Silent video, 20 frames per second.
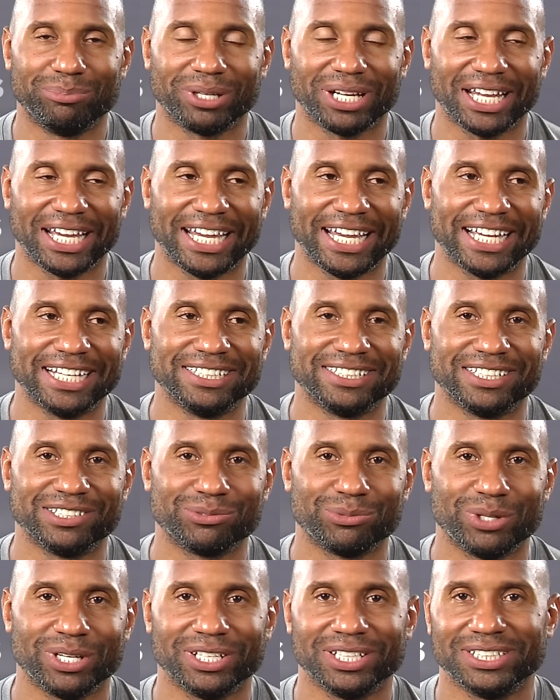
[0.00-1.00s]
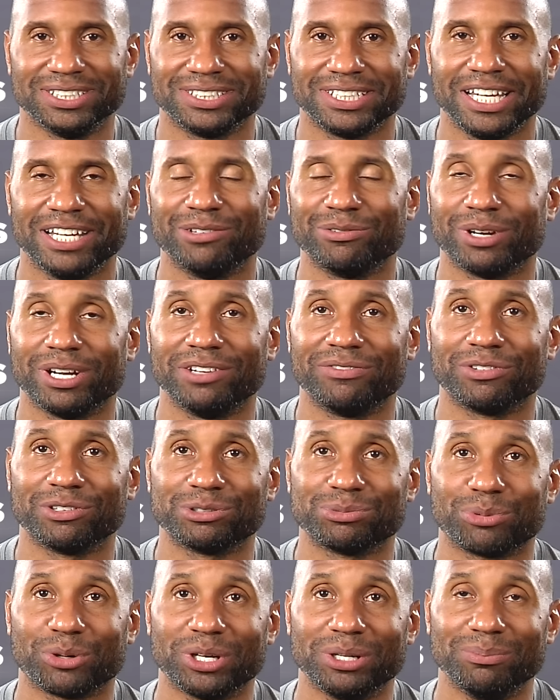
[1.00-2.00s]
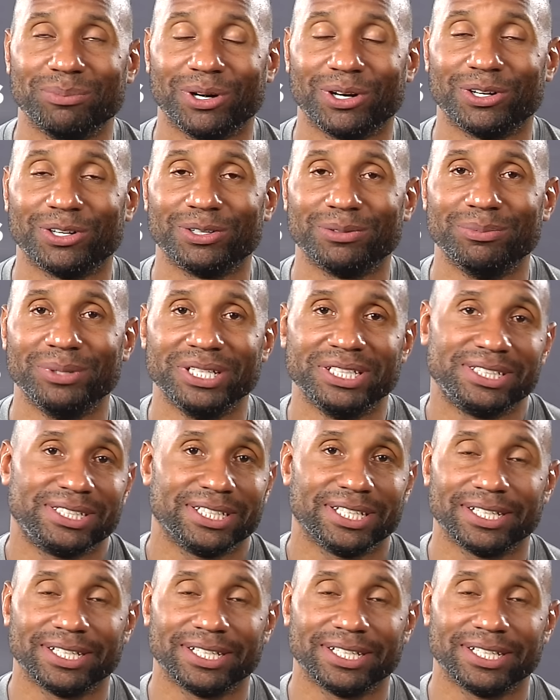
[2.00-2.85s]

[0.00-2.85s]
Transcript: plans as well as getting ready for spring ball. But,